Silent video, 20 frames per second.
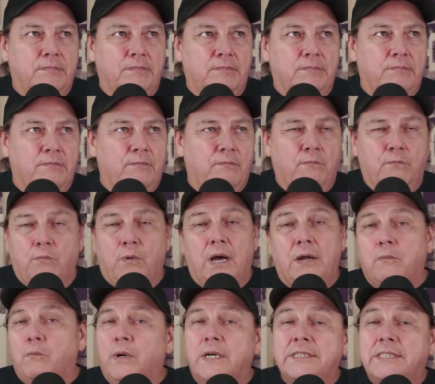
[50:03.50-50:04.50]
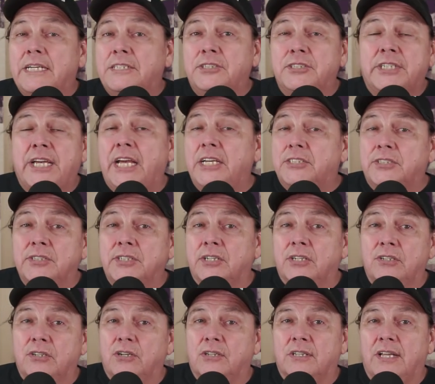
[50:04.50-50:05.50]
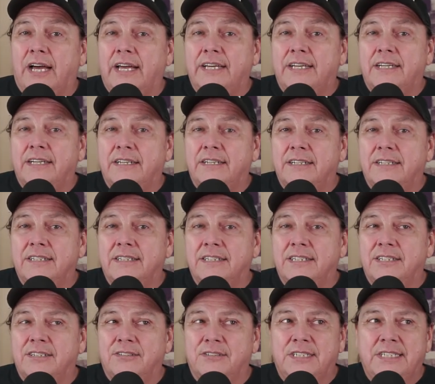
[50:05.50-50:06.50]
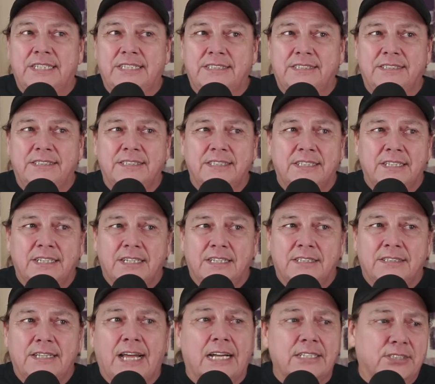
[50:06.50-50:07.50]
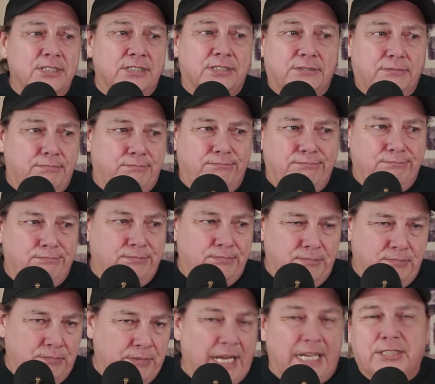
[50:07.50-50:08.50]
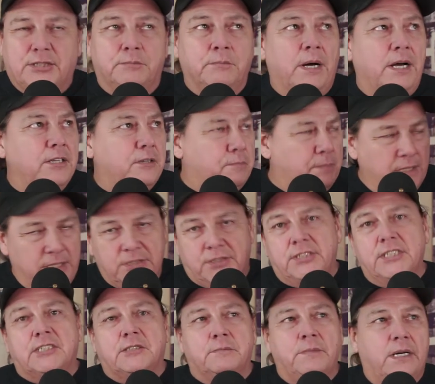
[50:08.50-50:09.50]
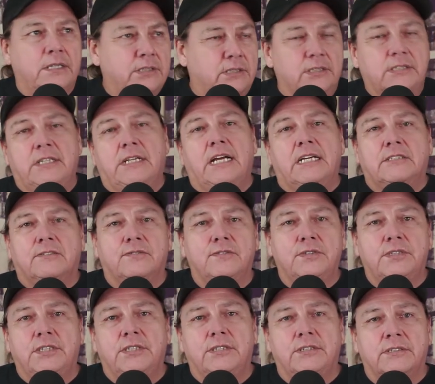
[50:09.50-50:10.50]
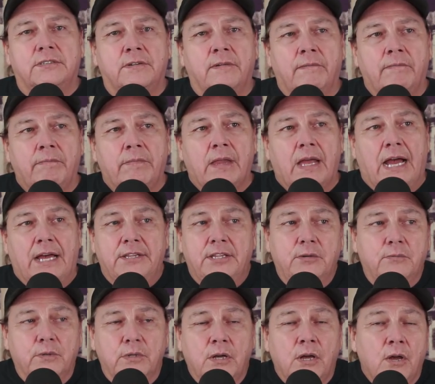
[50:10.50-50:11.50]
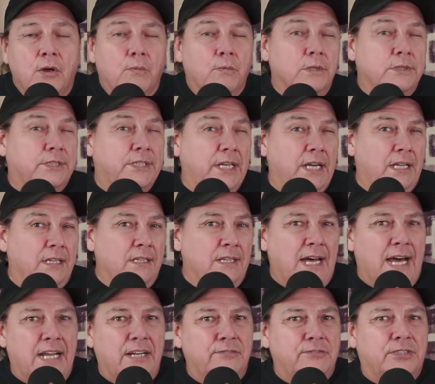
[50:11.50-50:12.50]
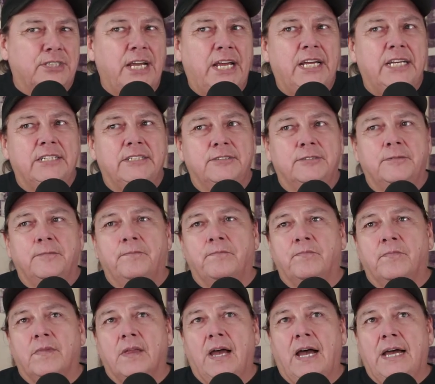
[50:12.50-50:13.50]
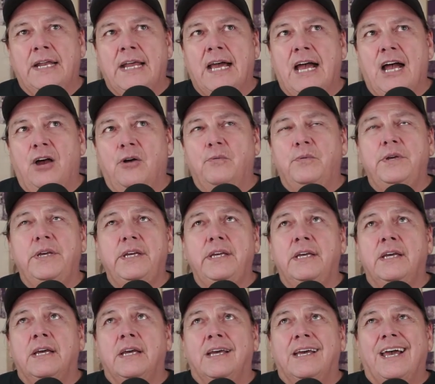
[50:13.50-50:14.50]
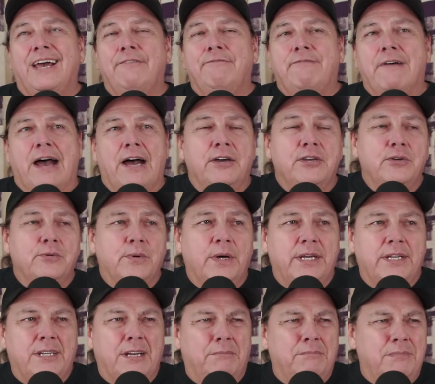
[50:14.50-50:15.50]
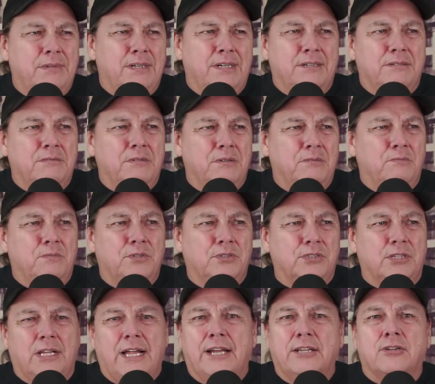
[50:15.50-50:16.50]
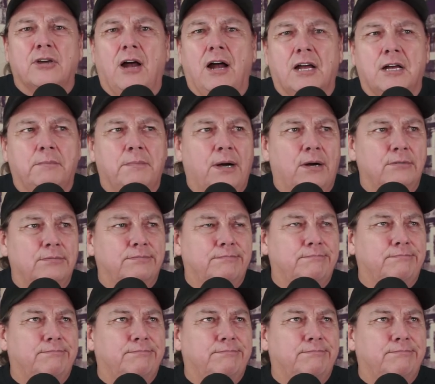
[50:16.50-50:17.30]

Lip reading: what is education going to look like, you know, in not just next month, but in 6 months and the next few years? I think we're seeing a lot of change on how we evaluate. There's a lot of talk about